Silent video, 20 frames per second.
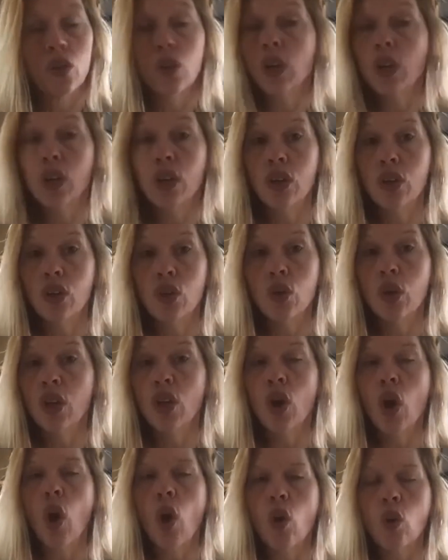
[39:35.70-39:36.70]
you can
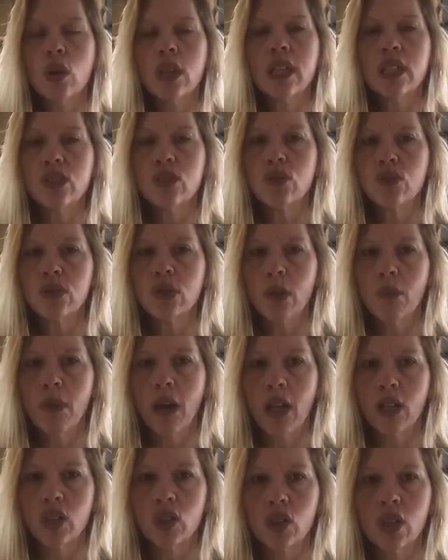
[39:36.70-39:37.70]
only do so
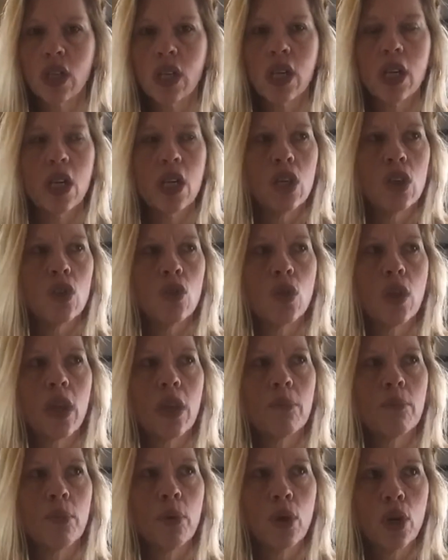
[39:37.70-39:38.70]
much. You
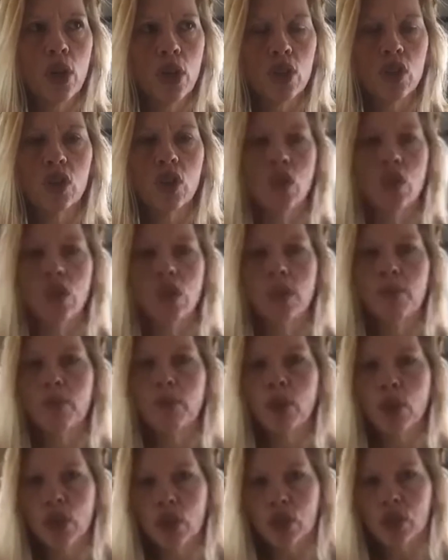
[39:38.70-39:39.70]
can push, and you can
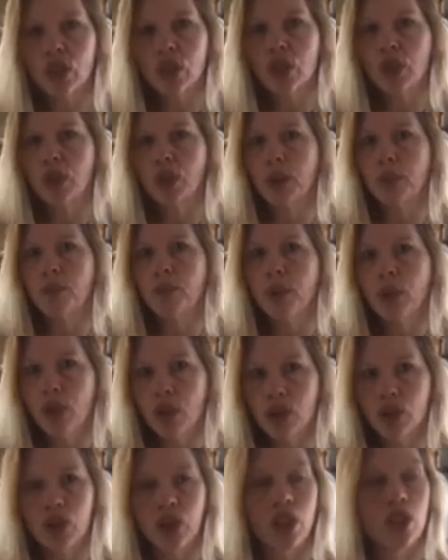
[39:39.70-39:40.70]
push, and you can
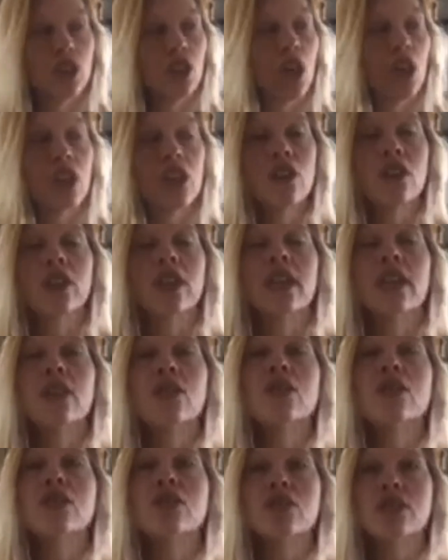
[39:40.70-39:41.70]
push. You can darn near
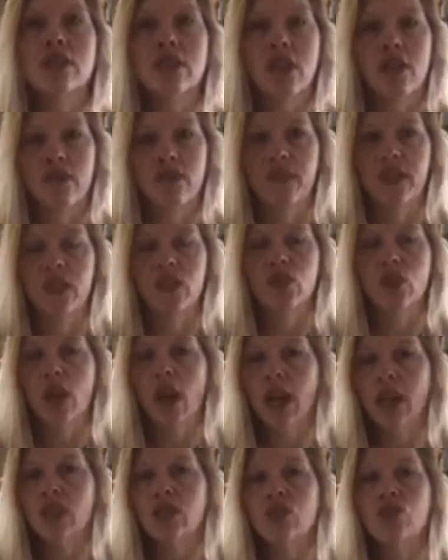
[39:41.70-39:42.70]
kill yourself in
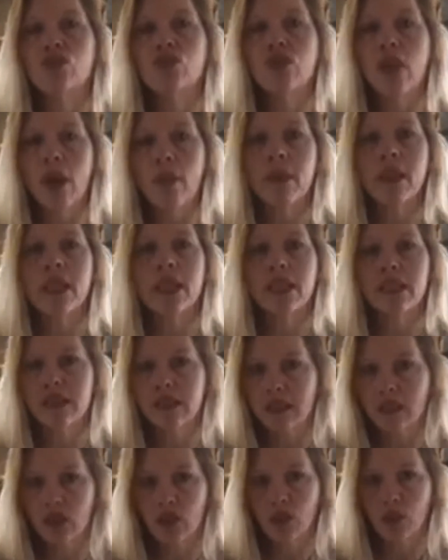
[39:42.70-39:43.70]
trying to remedy the
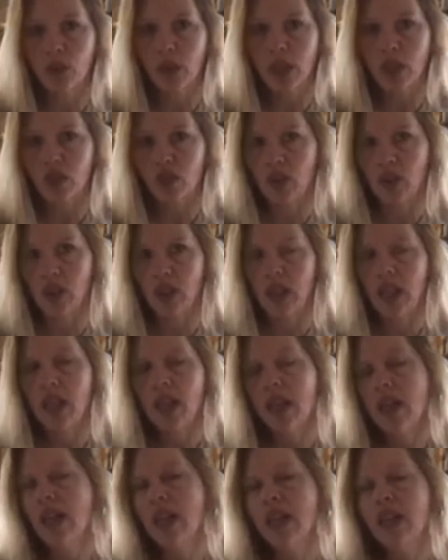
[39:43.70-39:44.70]
situation.
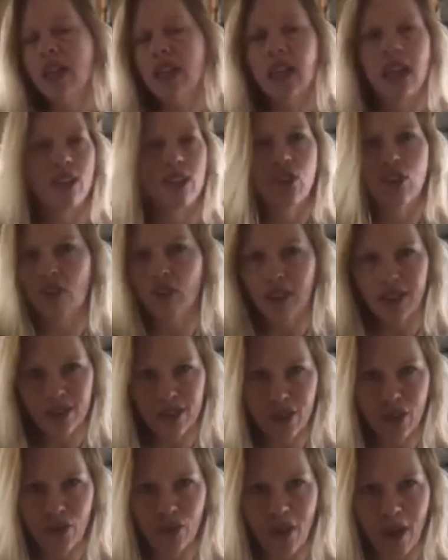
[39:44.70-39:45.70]
Yet there
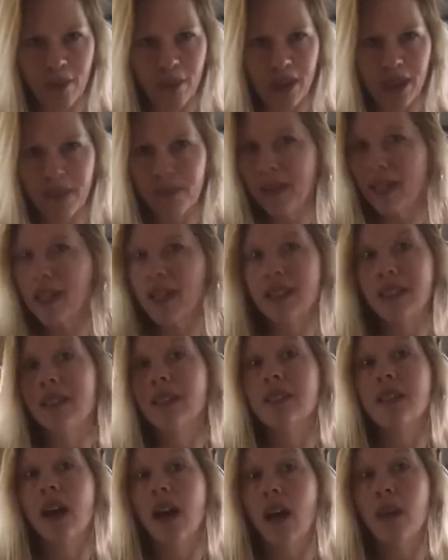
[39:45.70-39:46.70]
is no remedy, because
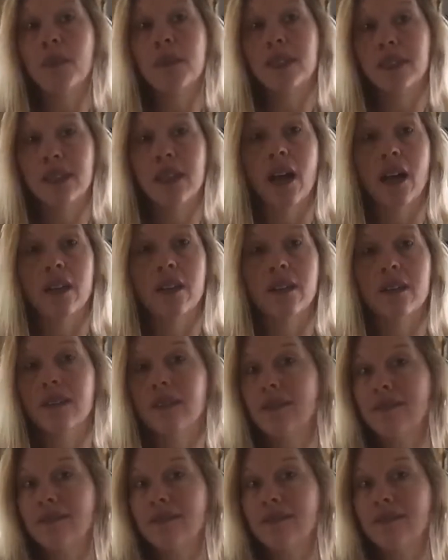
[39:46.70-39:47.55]
the time is not,